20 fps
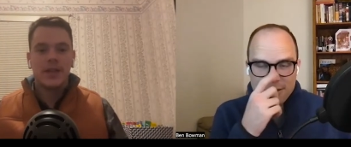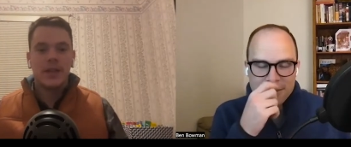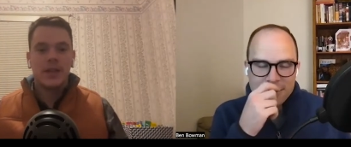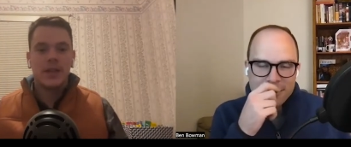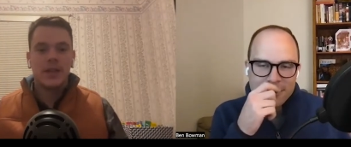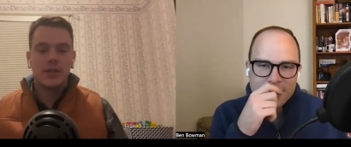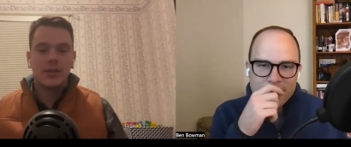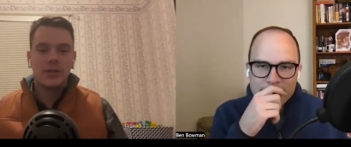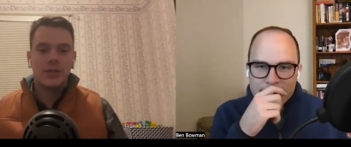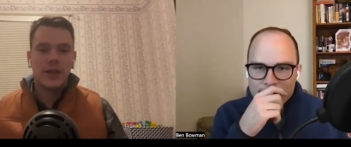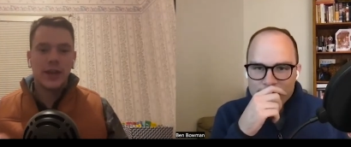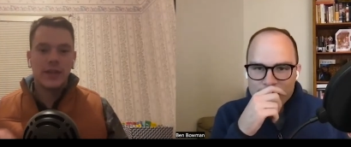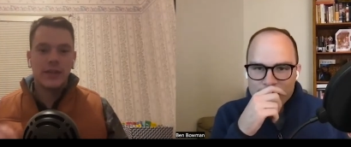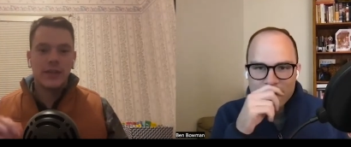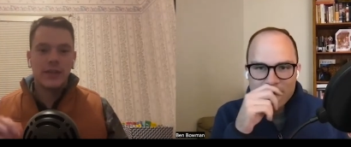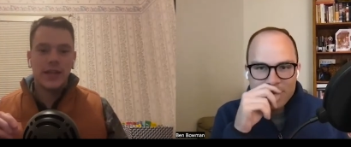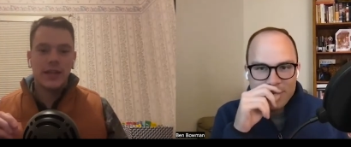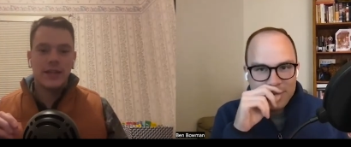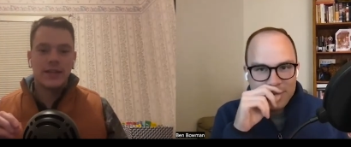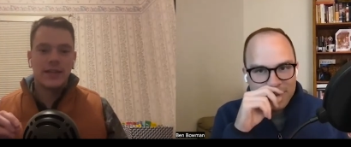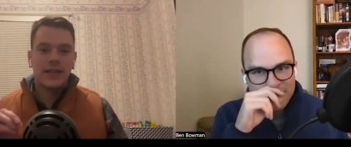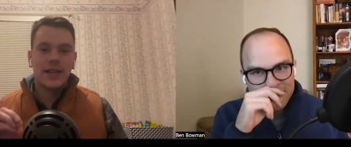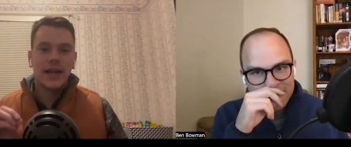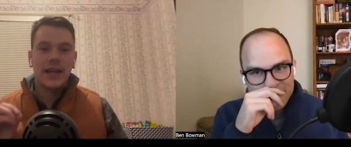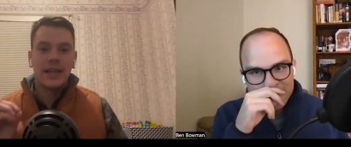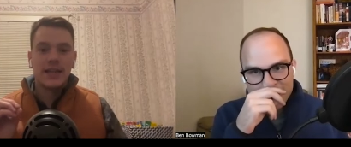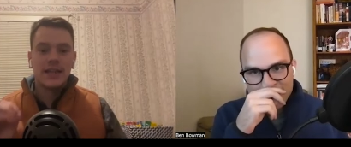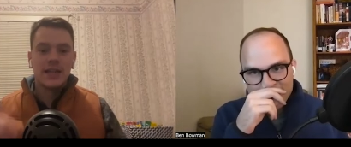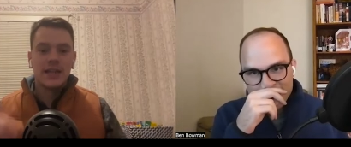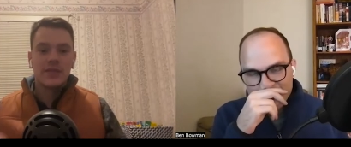Speaker 1: in 2018, I
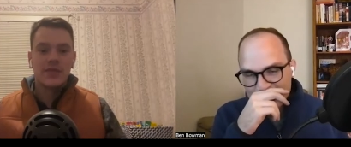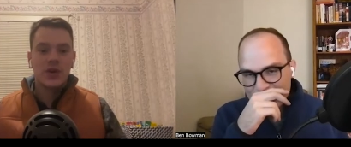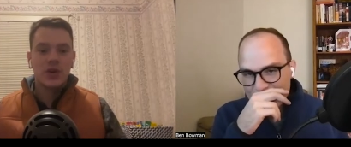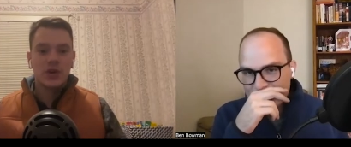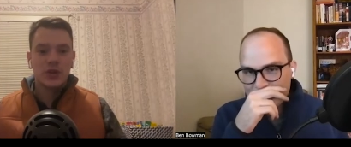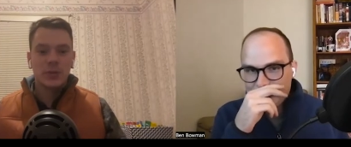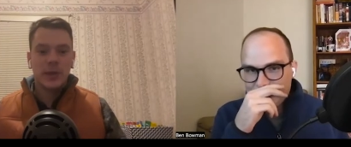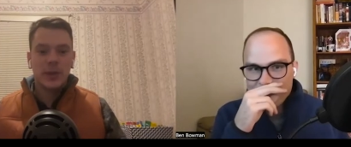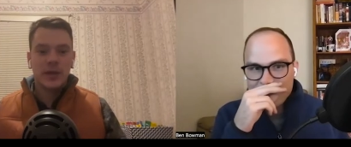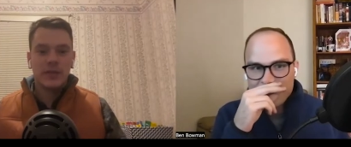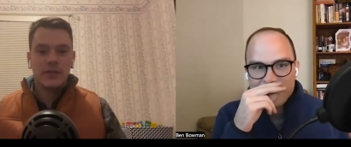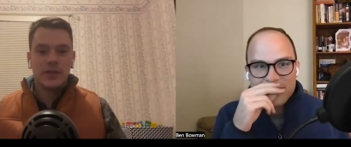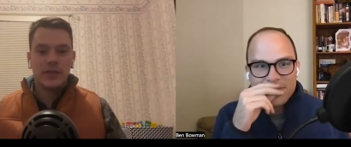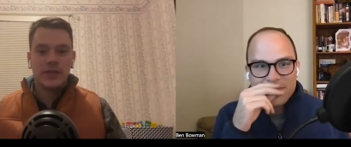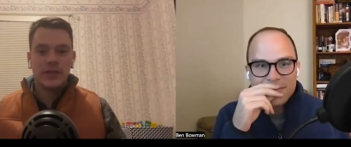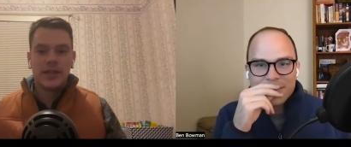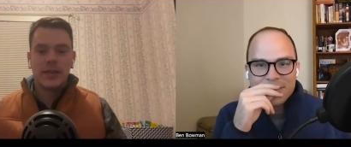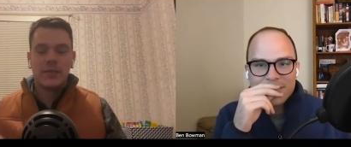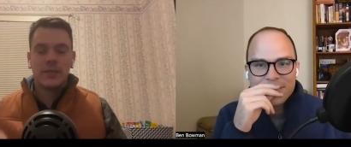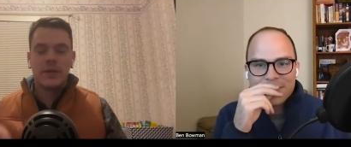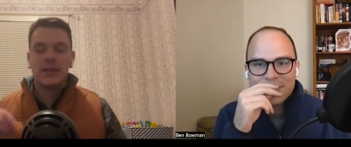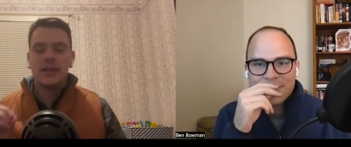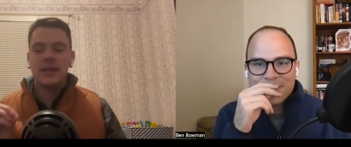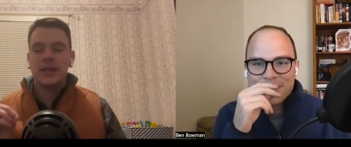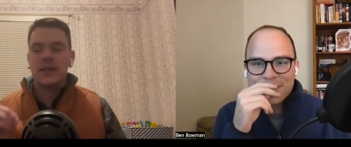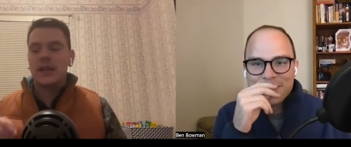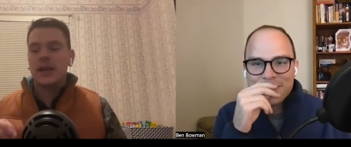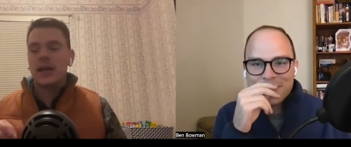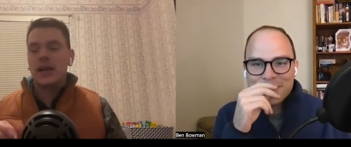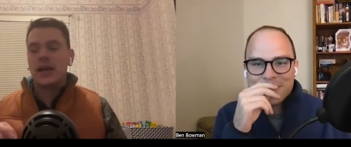did his voters pamphlet statement.
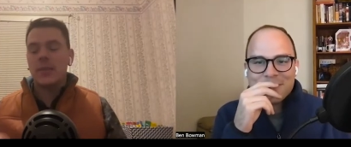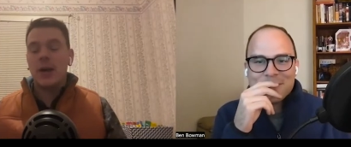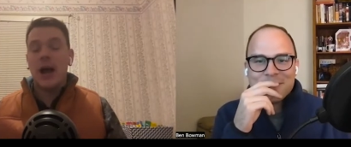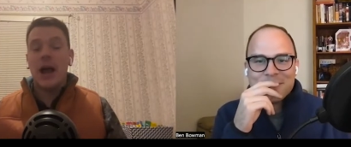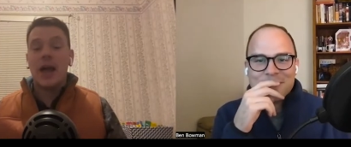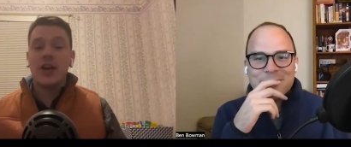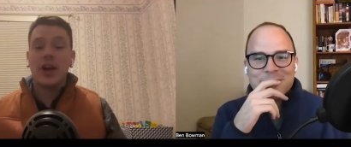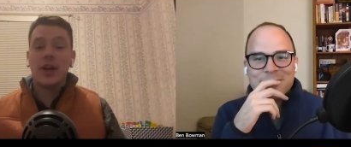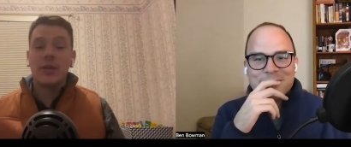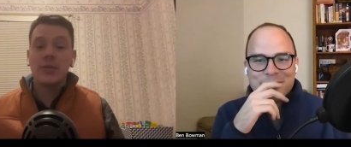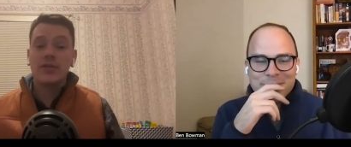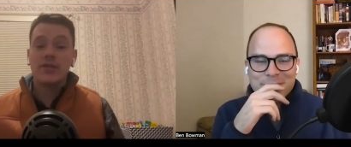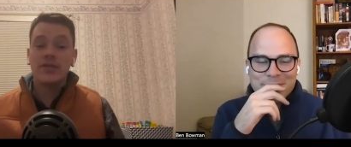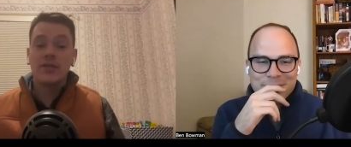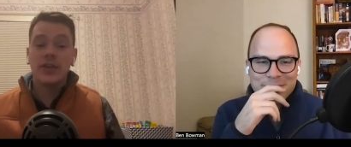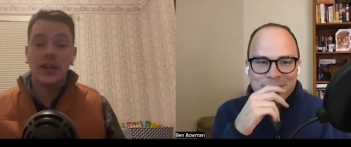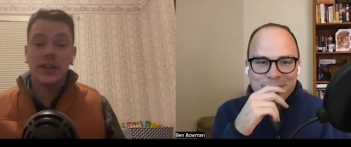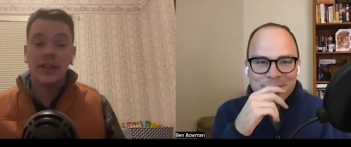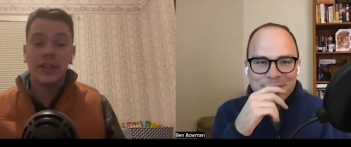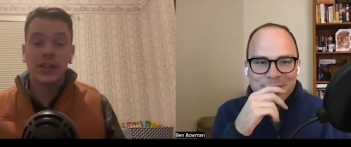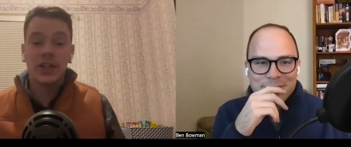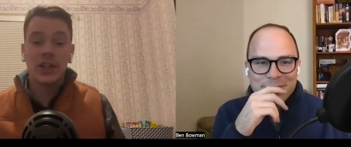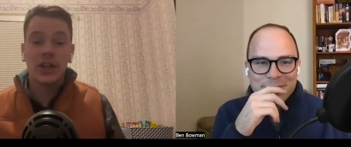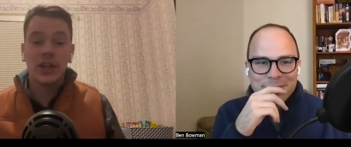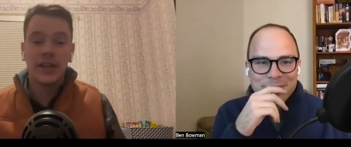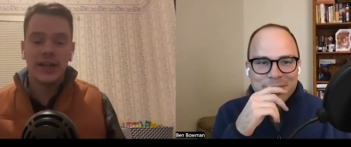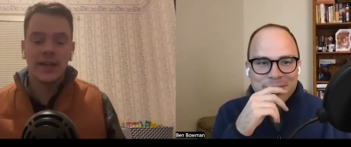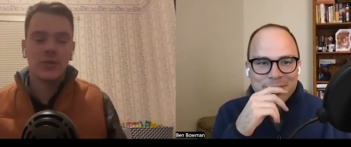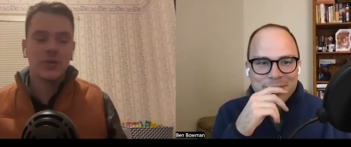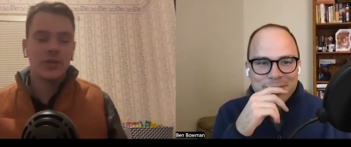Um, I thought it was very
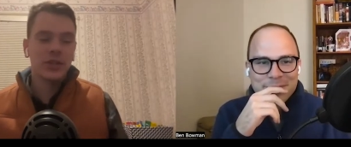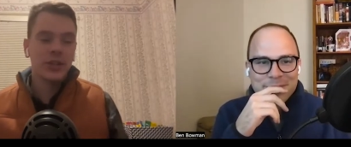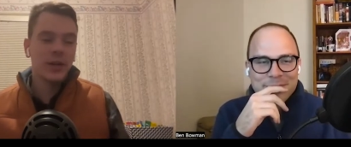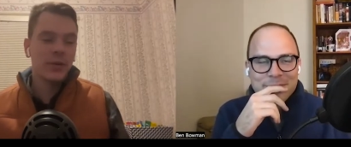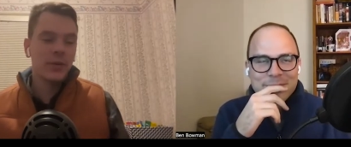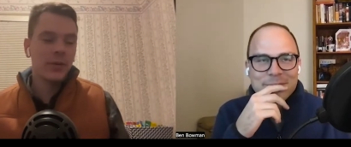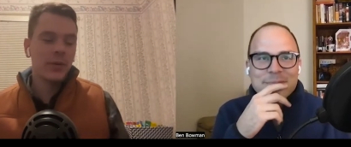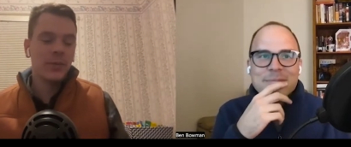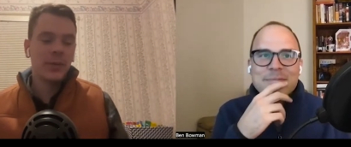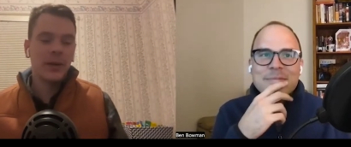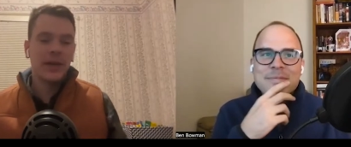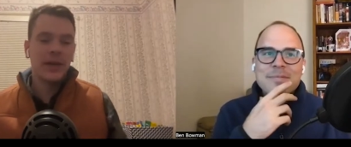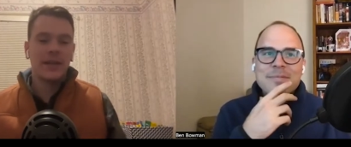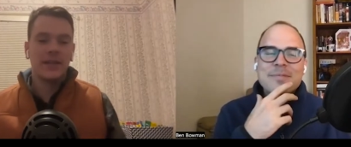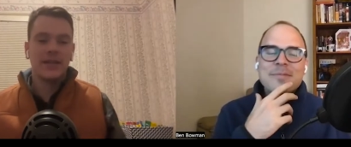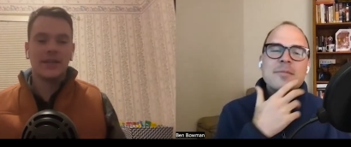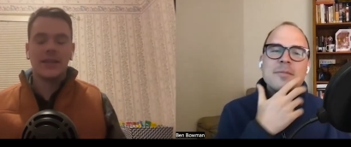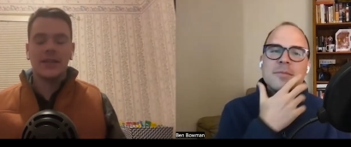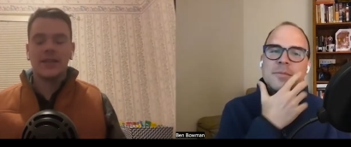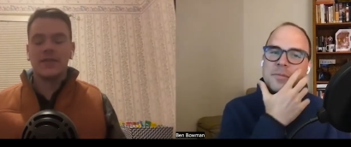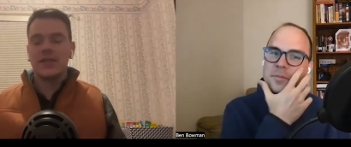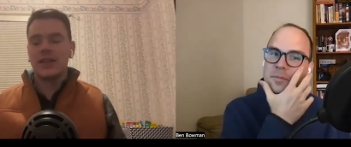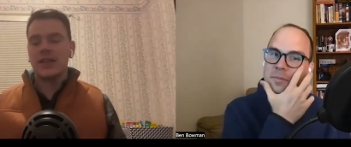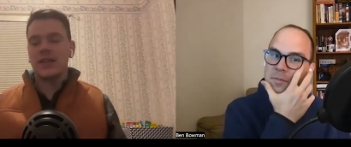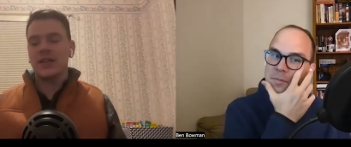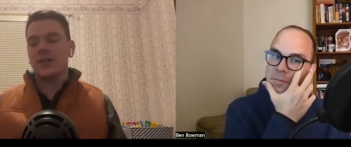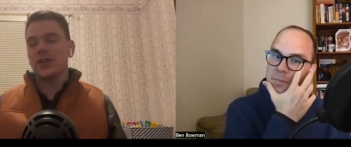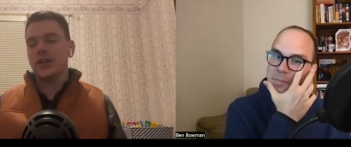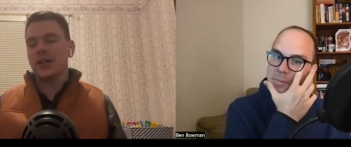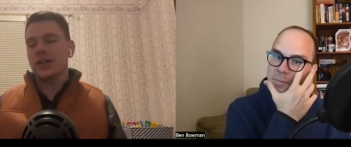good, and I'll share it with Ben and see if he
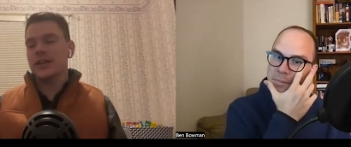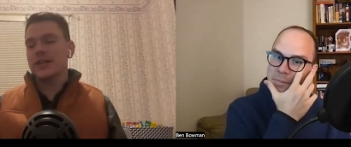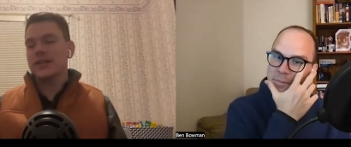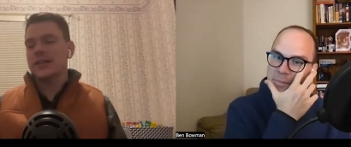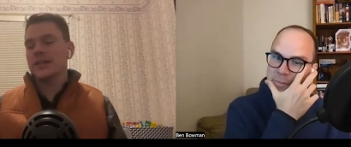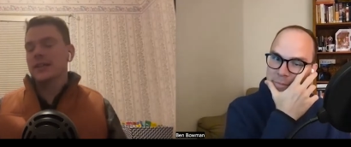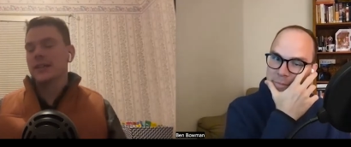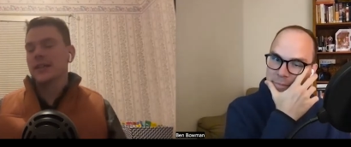agrees.